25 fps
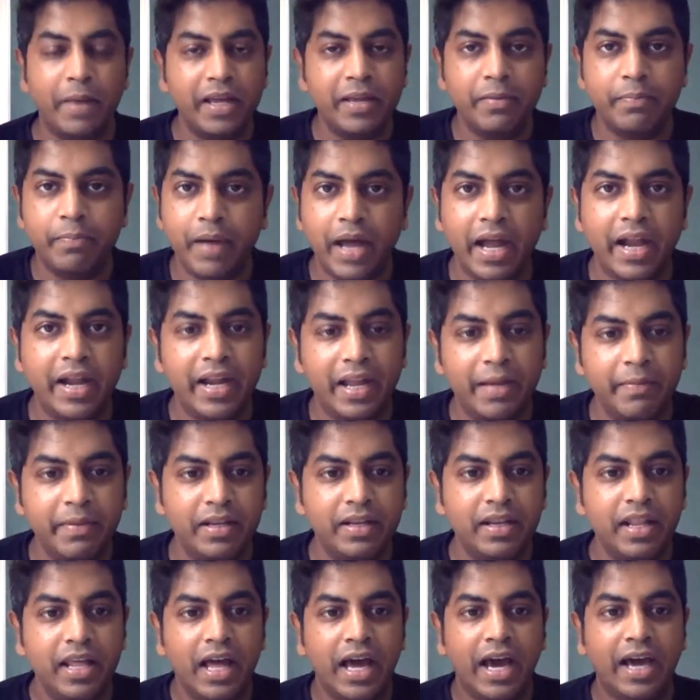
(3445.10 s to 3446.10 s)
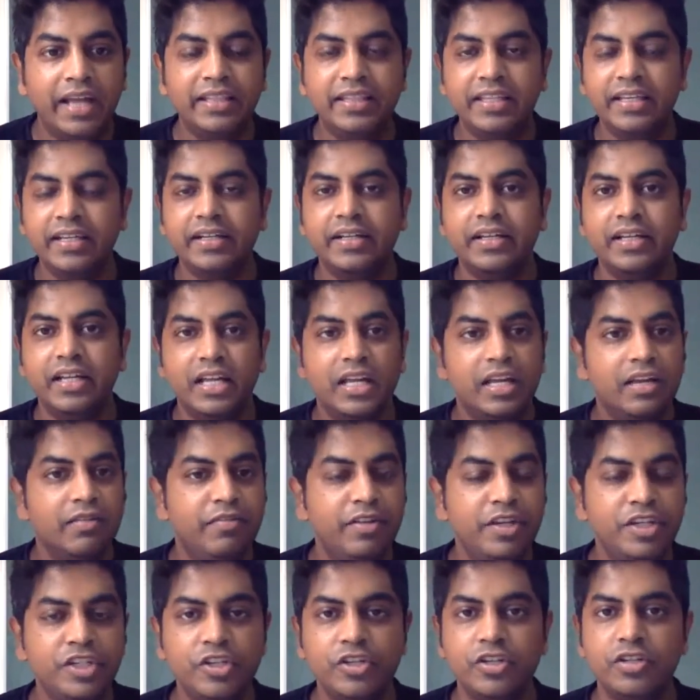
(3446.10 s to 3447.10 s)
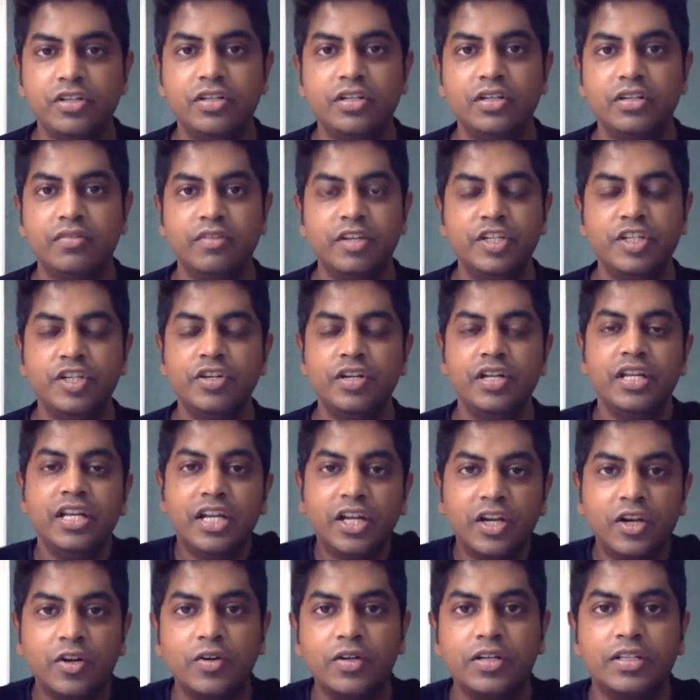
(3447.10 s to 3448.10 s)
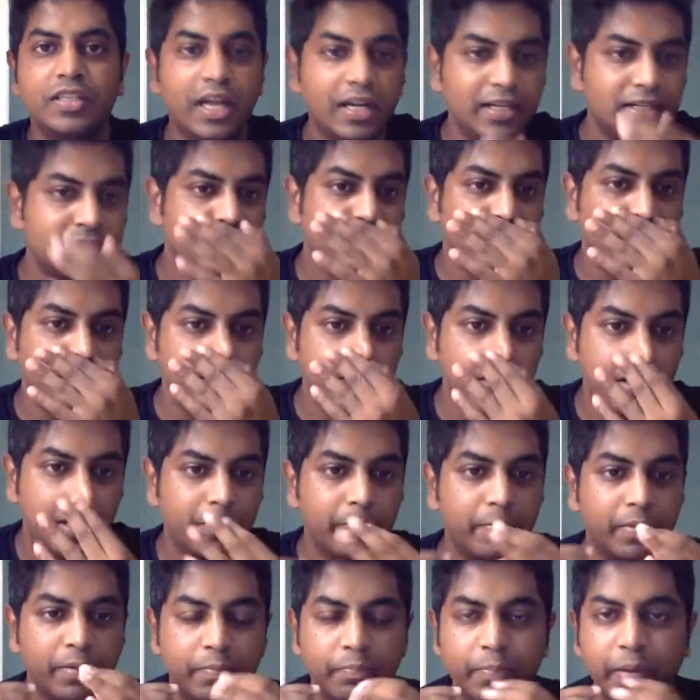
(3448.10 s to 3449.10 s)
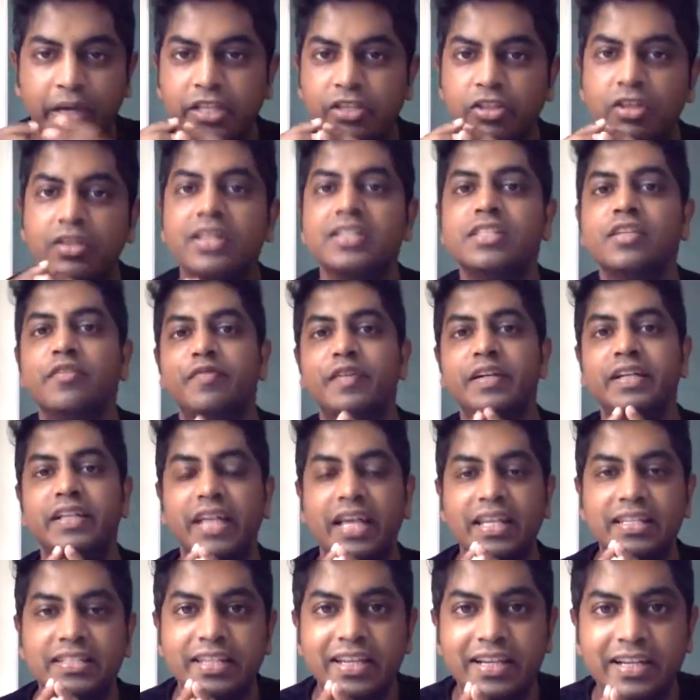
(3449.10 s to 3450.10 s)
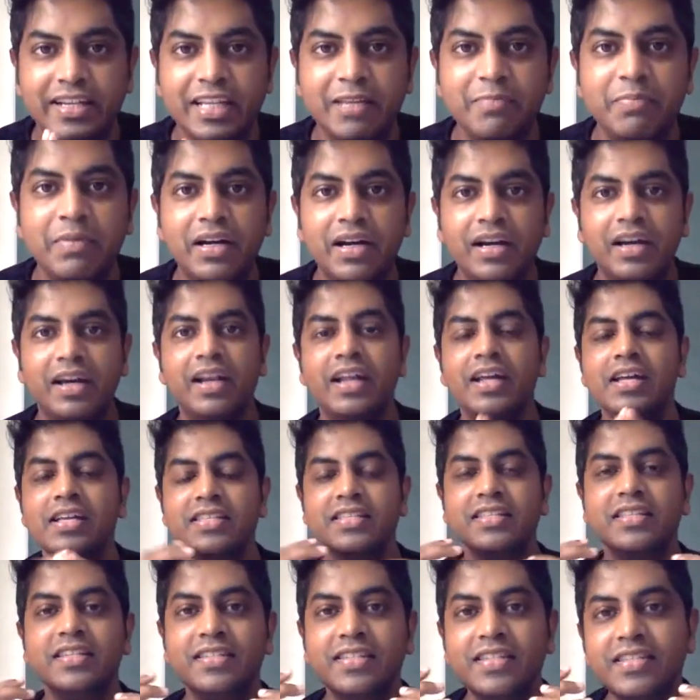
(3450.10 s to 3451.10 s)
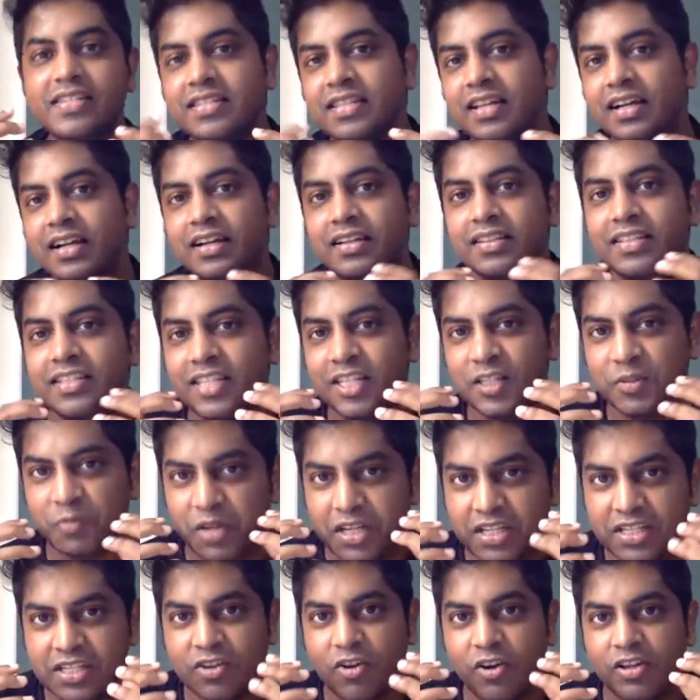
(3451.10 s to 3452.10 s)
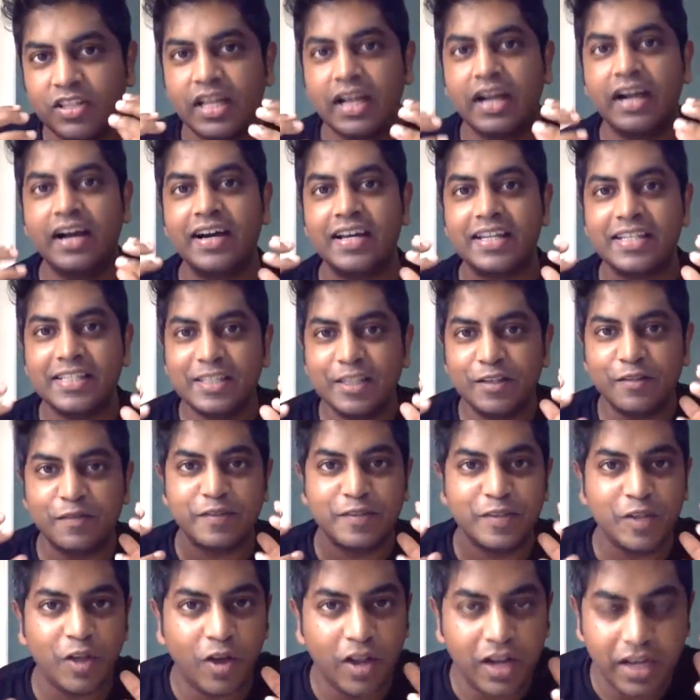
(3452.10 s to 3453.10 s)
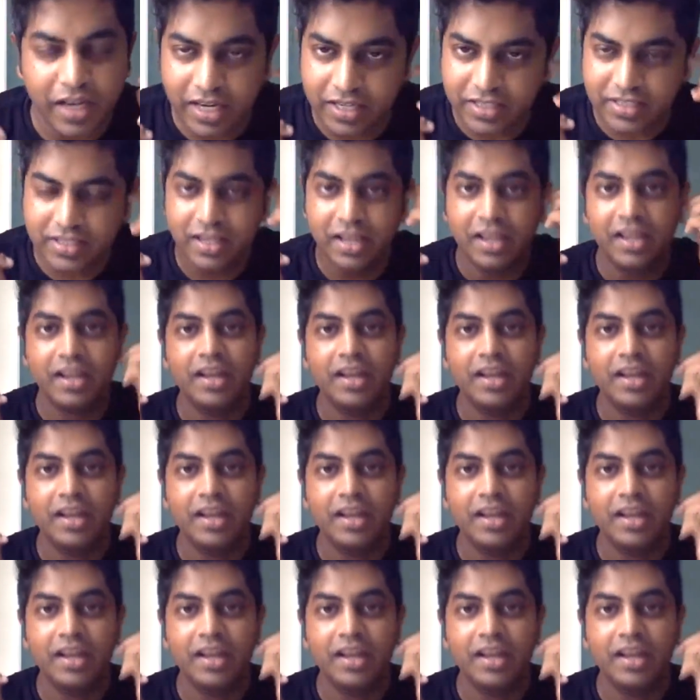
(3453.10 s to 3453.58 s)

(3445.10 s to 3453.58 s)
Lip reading: bad. I mean, I think we should include that somewhere. Python is a fantastic debugger. See, this is what is called the curse of knowledge.